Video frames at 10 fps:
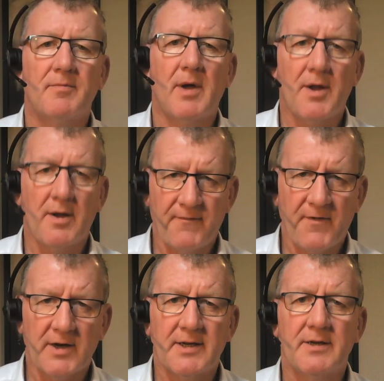and I'm
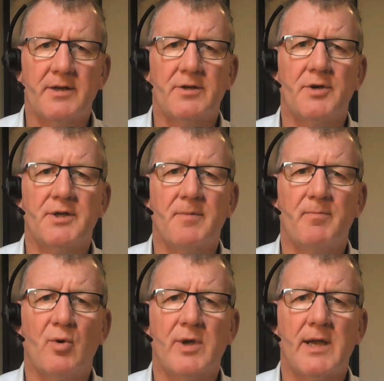fighting dishonest
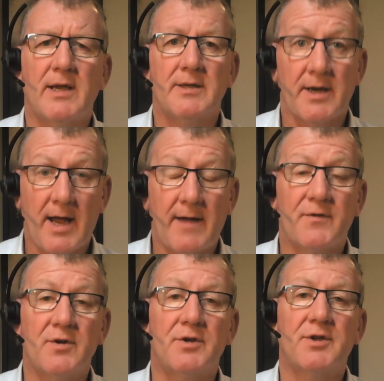employees and have done